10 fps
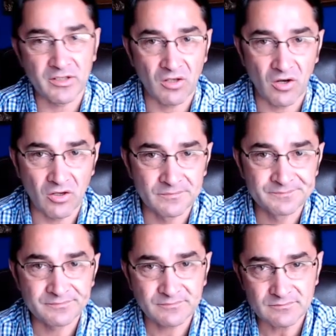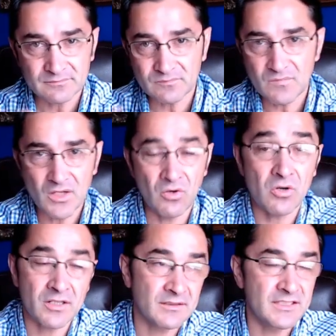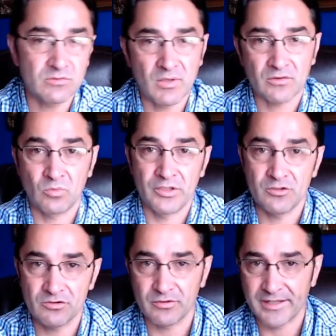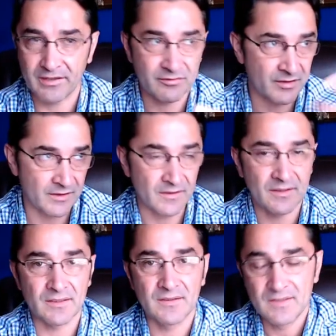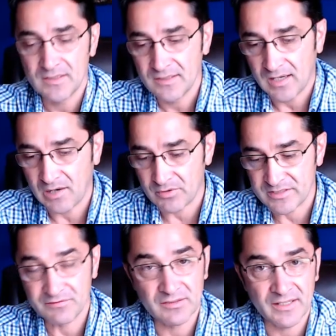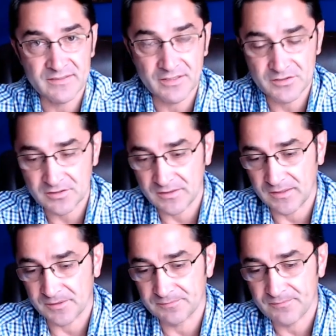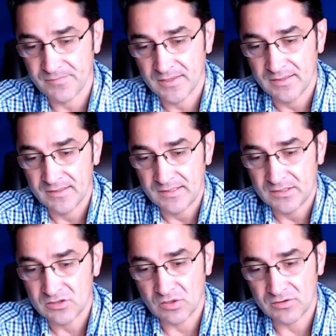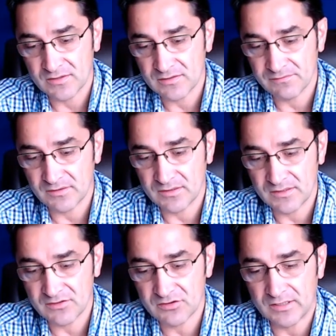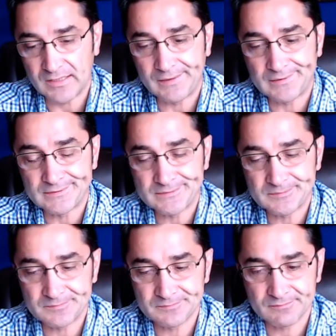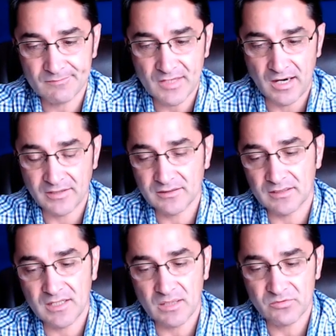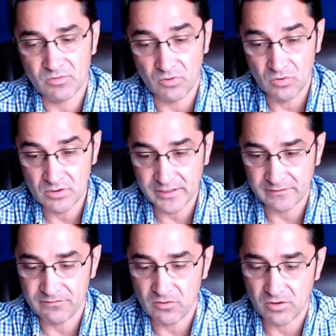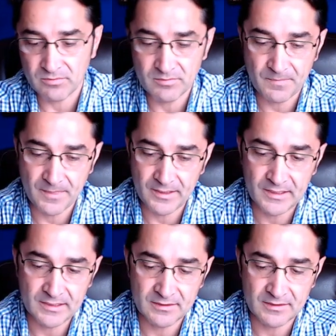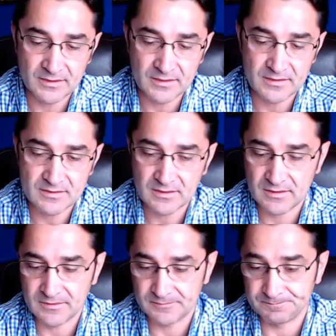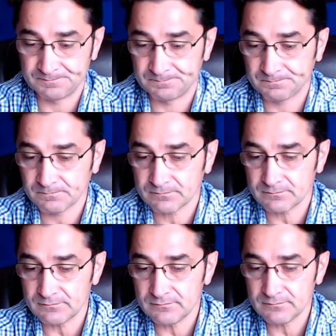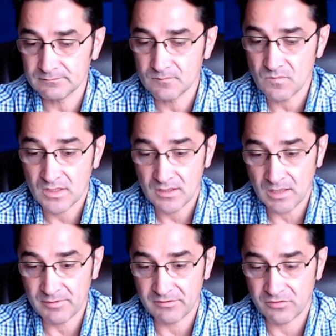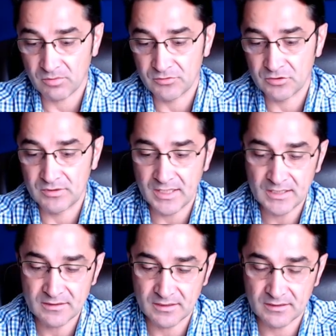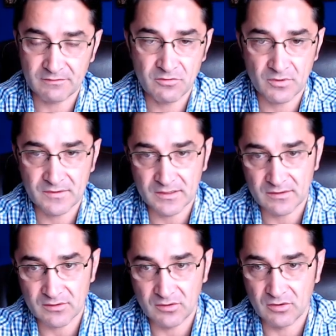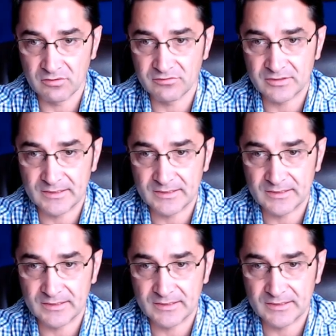law, or at least what we used to have in our civilization here. So this article comes from Ukraine Forum, and it's coming from today, the 14th of